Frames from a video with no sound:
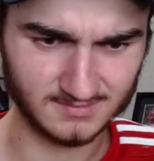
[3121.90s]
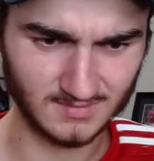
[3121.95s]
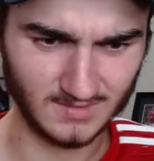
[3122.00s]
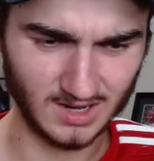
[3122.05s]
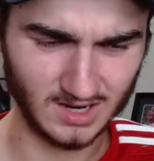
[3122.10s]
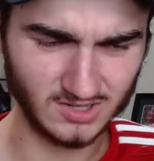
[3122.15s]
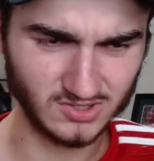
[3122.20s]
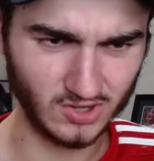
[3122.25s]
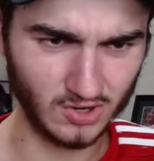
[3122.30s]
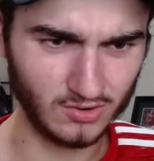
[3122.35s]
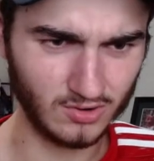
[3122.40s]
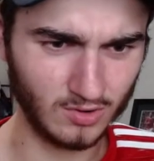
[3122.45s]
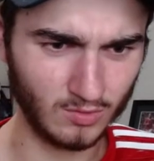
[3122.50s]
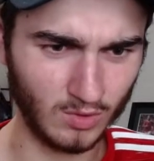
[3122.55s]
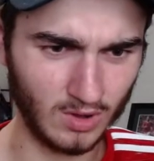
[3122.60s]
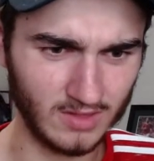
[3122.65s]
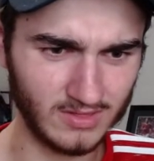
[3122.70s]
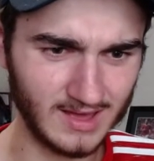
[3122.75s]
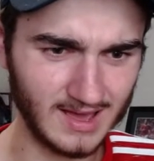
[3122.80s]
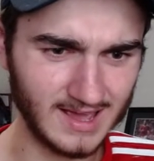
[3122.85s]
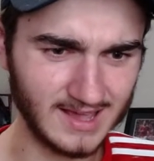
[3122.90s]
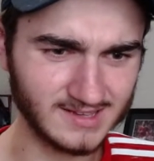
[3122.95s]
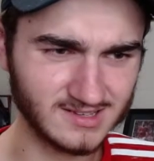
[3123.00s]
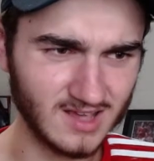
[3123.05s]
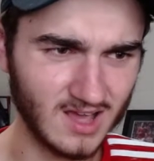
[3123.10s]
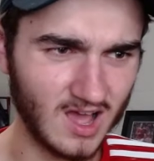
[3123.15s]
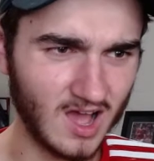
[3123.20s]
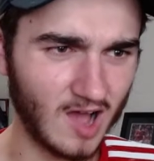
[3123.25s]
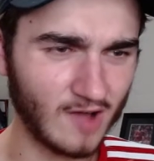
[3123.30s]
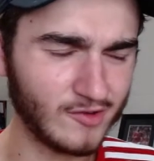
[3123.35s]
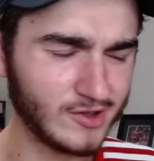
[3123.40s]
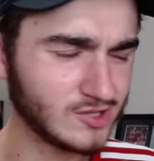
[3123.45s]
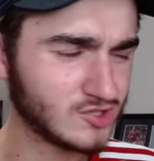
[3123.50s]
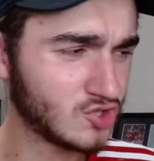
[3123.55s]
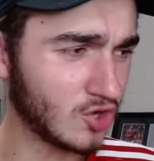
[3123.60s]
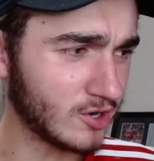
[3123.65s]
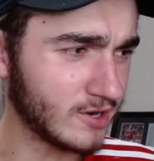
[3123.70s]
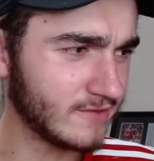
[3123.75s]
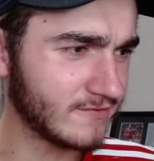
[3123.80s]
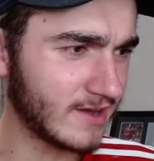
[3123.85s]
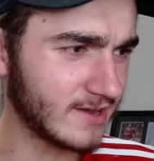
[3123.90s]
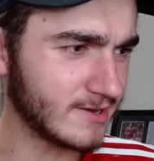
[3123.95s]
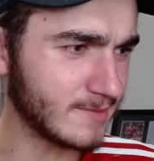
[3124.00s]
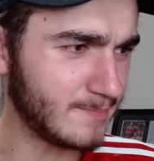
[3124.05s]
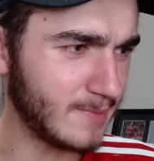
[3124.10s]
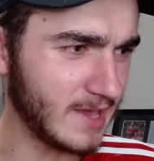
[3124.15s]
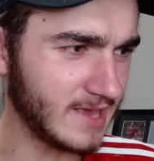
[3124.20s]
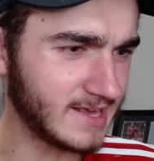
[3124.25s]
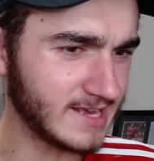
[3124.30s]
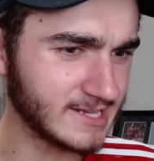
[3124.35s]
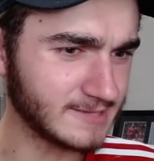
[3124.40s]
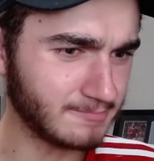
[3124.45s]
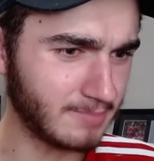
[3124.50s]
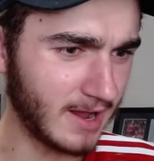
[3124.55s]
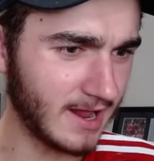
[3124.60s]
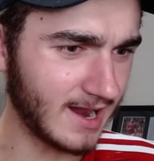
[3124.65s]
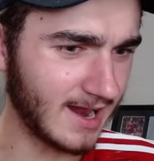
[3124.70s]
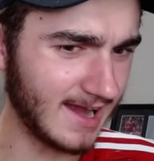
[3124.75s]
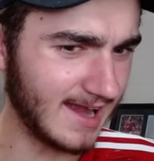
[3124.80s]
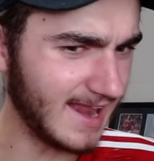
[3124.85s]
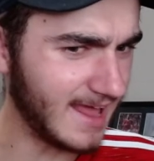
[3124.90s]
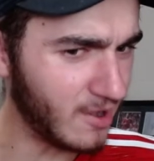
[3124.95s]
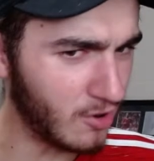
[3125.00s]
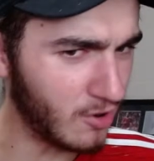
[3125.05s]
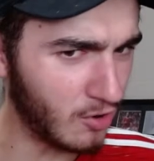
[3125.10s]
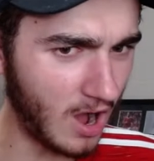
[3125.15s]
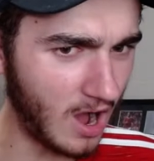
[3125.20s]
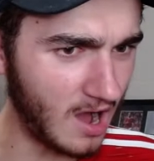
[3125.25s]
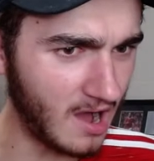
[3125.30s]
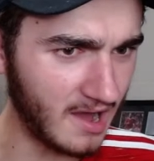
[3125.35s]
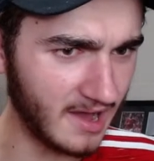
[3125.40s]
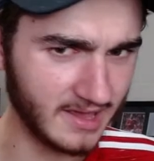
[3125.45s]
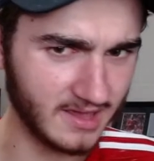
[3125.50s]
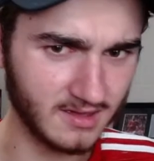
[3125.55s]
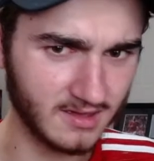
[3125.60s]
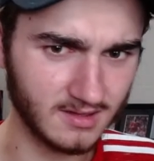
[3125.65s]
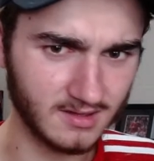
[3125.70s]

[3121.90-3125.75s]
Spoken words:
I don't know why that is. I think Donny van de Beek is playing a little high.